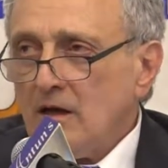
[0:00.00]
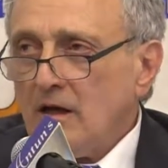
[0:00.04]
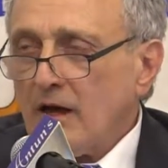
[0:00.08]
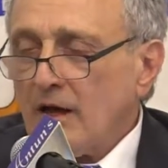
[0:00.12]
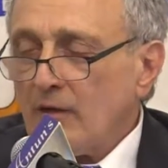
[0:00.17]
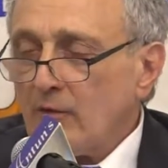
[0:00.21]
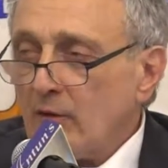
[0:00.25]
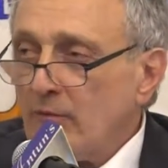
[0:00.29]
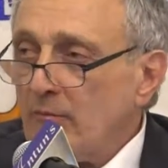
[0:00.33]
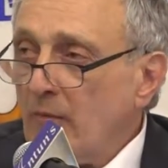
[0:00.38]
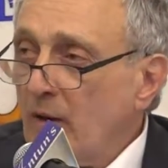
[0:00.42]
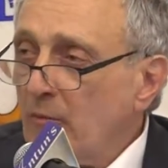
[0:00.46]
I
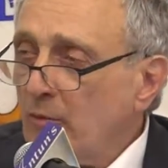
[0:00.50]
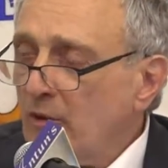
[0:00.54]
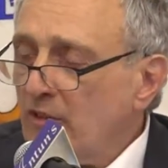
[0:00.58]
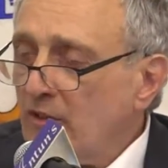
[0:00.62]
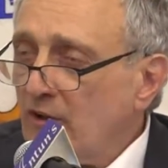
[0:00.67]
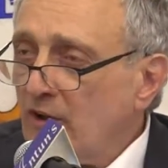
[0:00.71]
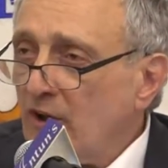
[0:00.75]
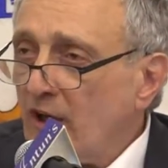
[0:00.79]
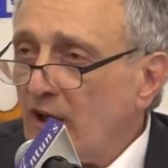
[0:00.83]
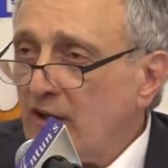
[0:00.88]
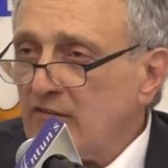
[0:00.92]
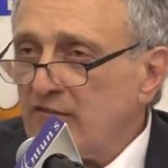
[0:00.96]
remember
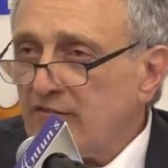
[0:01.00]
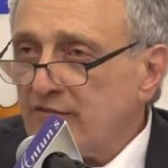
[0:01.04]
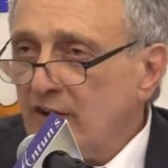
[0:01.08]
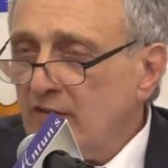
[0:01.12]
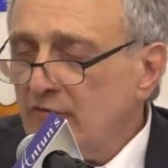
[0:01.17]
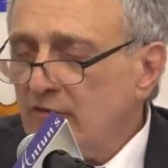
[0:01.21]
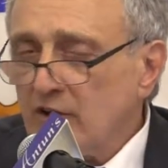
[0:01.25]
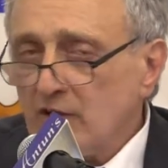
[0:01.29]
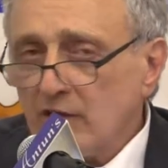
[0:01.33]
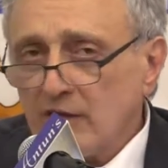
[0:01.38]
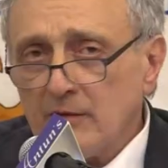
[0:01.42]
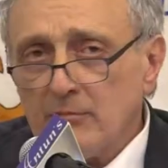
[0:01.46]
the night
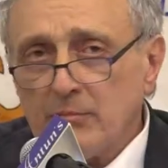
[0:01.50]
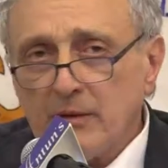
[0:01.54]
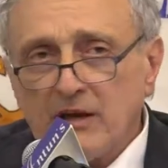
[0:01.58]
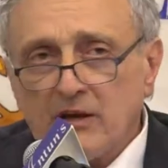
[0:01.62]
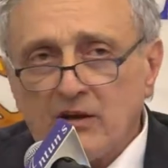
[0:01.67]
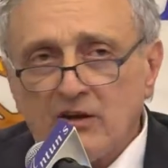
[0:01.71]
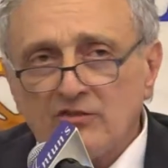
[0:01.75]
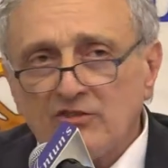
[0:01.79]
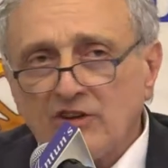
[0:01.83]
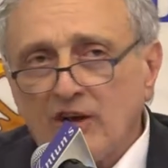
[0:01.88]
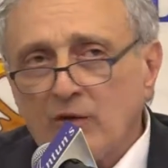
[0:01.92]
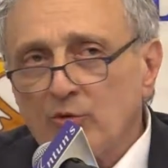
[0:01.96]
vividly
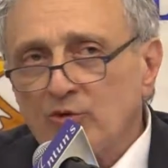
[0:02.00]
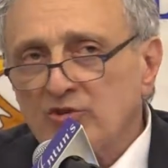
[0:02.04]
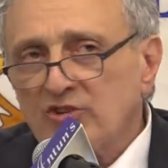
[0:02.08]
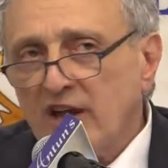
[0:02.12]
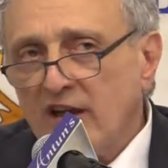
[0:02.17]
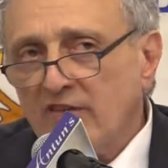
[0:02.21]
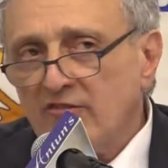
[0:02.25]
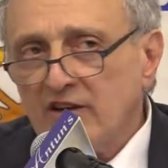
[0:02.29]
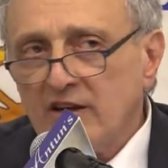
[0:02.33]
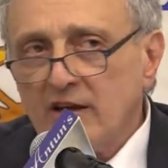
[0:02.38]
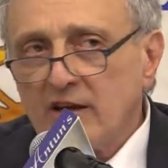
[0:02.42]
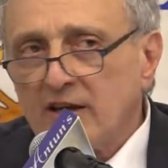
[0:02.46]
because I was
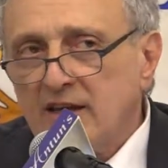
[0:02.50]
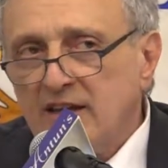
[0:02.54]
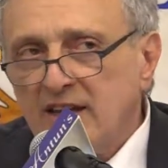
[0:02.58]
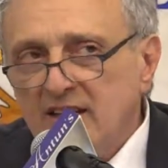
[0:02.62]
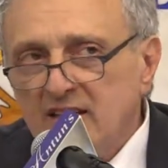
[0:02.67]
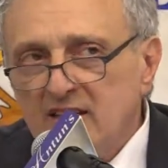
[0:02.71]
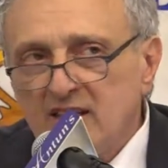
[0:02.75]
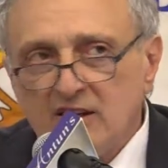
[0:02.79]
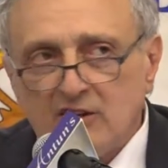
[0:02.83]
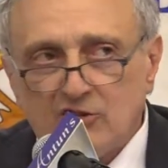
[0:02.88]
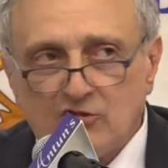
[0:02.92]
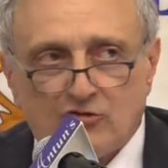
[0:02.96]
having a
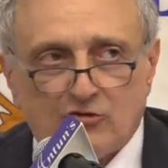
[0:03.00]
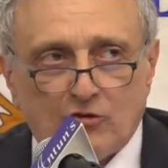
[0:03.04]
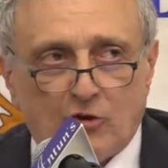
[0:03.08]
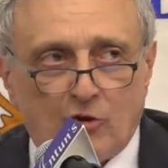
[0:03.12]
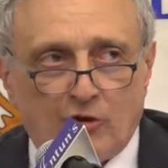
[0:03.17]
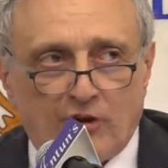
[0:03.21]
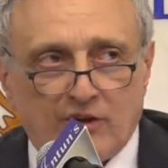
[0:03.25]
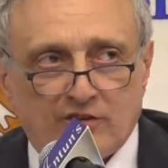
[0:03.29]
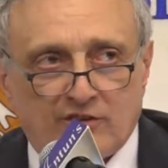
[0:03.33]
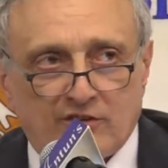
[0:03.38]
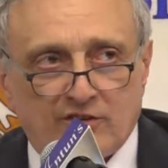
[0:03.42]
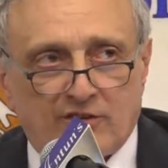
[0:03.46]
kidney
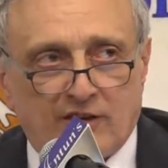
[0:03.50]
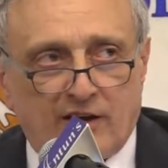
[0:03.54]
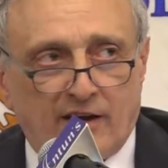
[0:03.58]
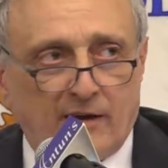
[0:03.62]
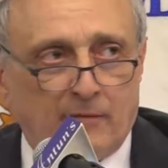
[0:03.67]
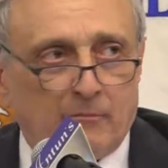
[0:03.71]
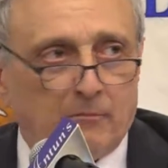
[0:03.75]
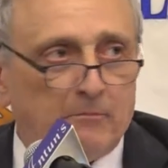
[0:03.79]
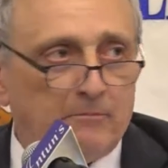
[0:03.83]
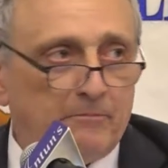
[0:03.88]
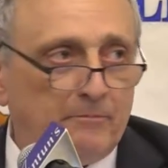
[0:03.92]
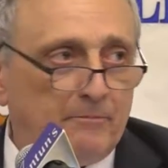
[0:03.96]
stone at the time.